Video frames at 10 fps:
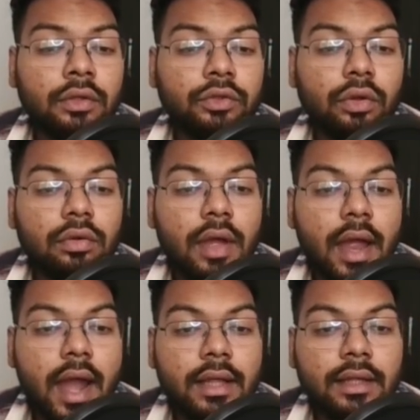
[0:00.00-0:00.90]
So
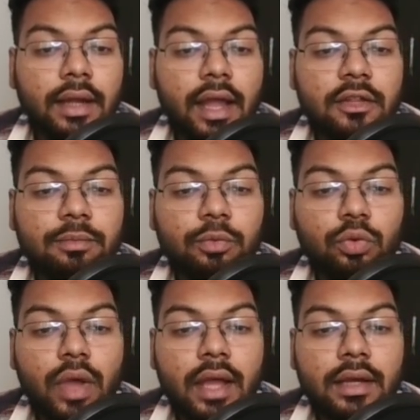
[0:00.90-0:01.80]
adding RASP
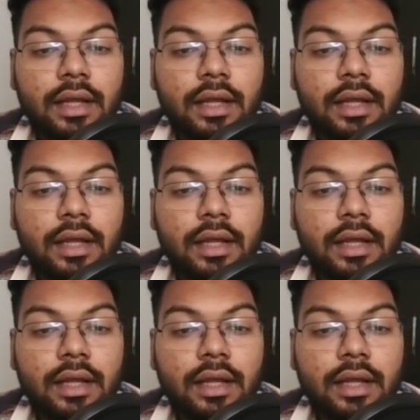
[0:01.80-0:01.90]
to an